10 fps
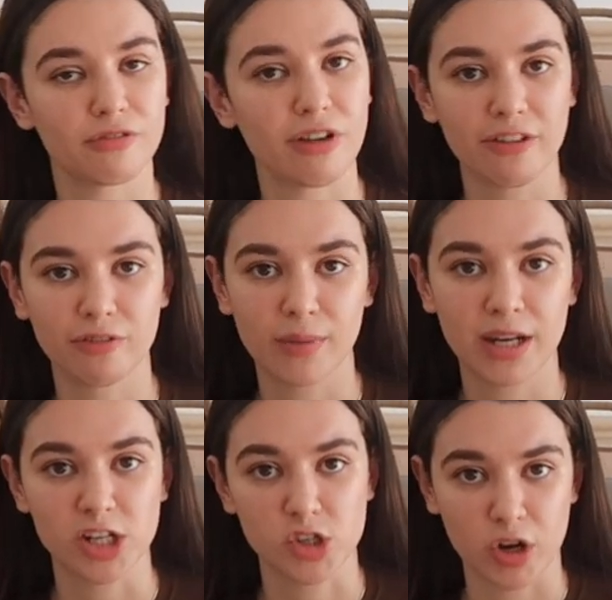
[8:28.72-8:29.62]

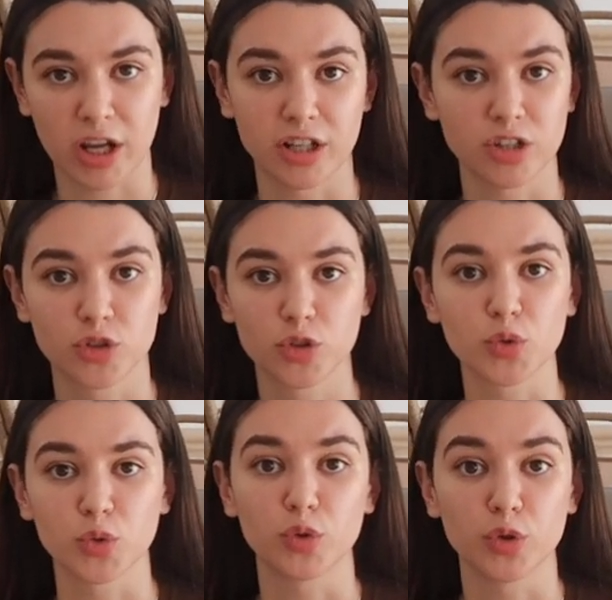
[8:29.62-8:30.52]
5-minute train
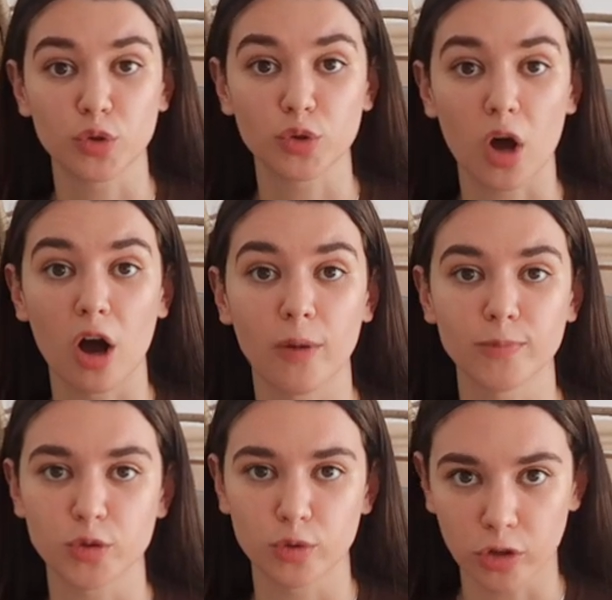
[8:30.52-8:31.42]

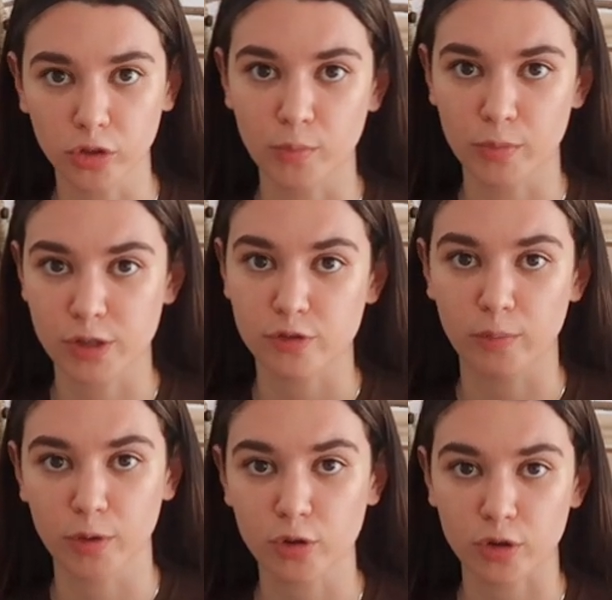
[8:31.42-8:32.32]
to London Bridge
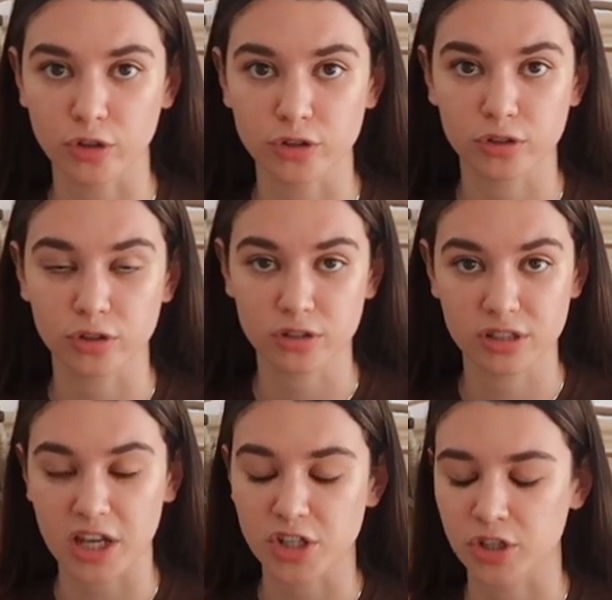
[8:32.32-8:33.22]
from New Cross
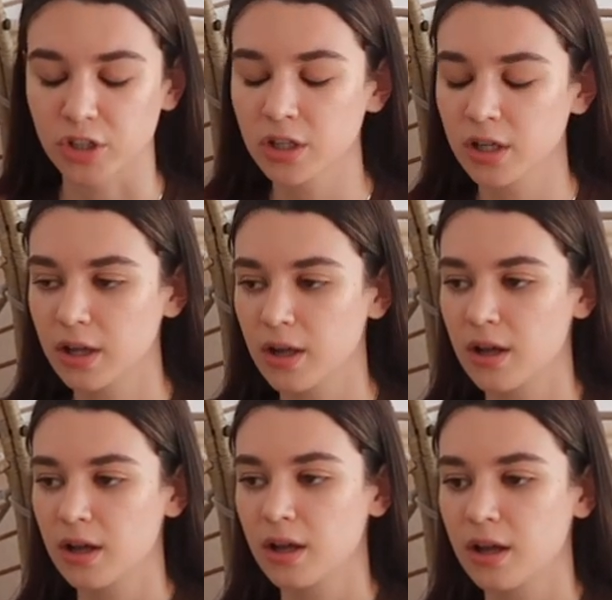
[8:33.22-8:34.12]
station.
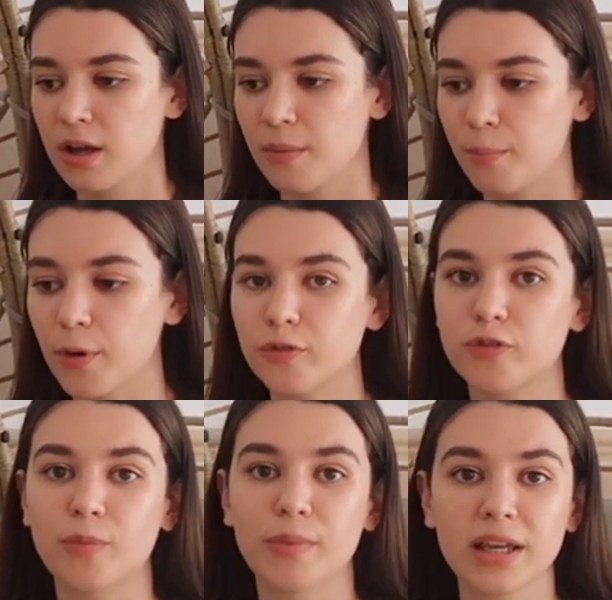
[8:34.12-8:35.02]
But
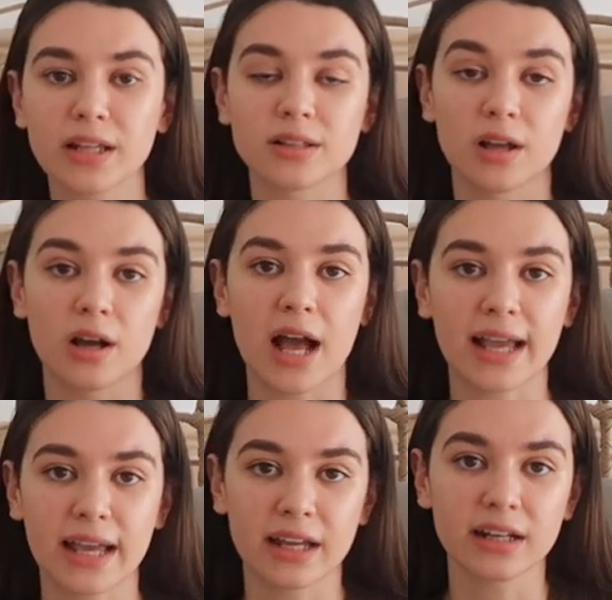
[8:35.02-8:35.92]
for me,
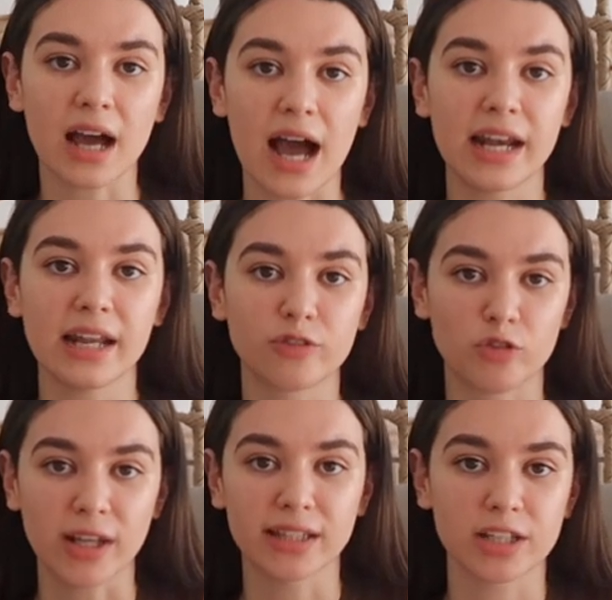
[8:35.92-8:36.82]
again, I live
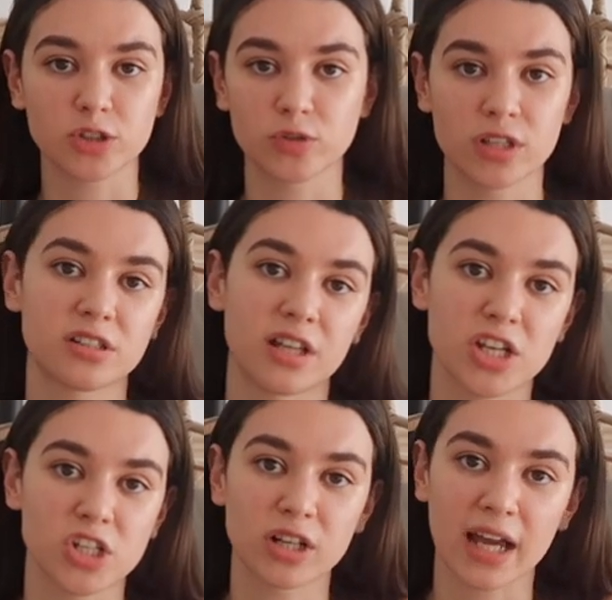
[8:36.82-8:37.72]
right next to the
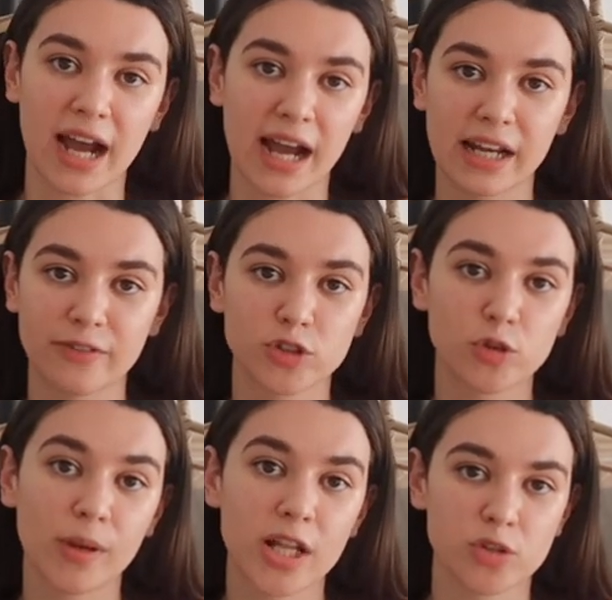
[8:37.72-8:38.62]
station. Like, I live
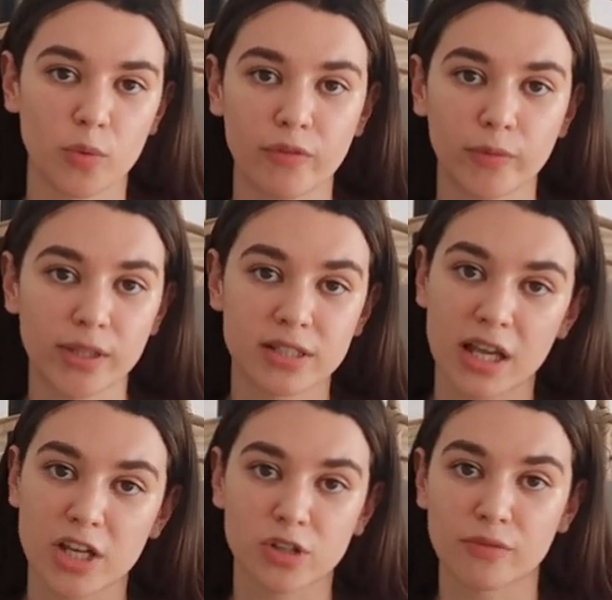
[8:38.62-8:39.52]
2 minutes away from the
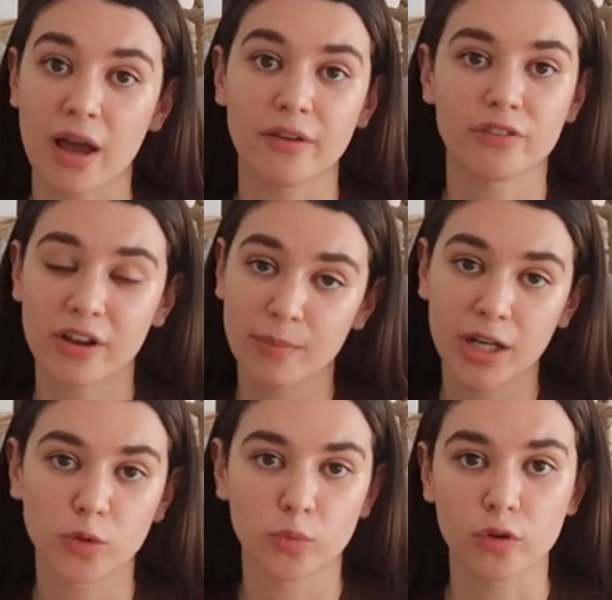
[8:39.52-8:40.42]
station, like
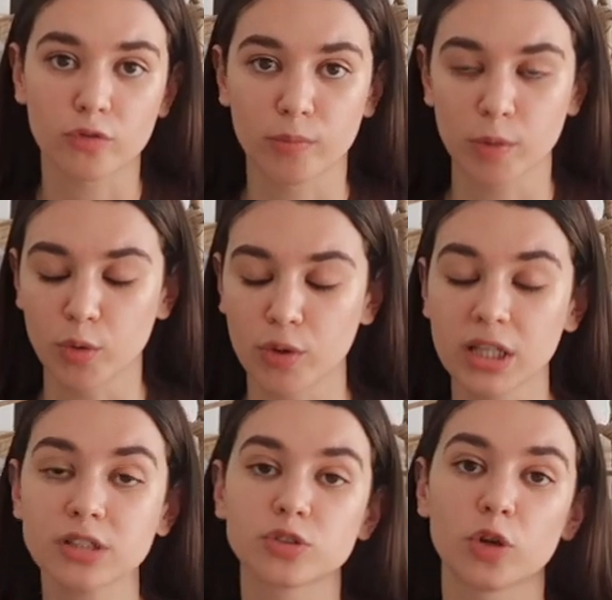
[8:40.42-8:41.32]
5-minute walk from
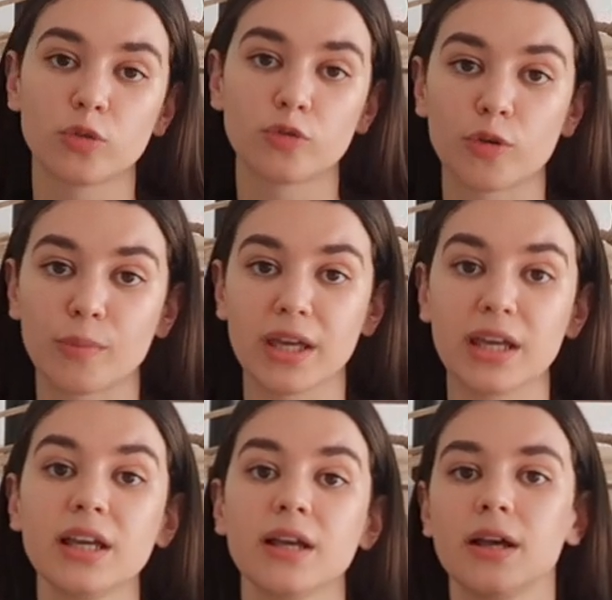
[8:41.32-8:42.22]
uni. So for
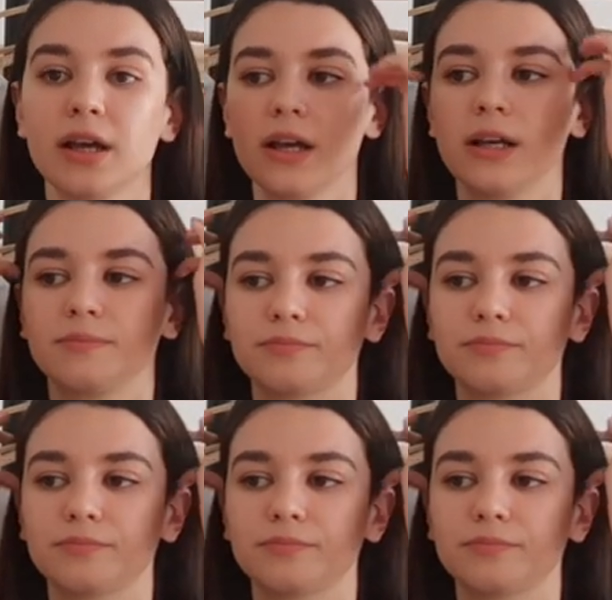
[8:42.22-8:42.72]
me,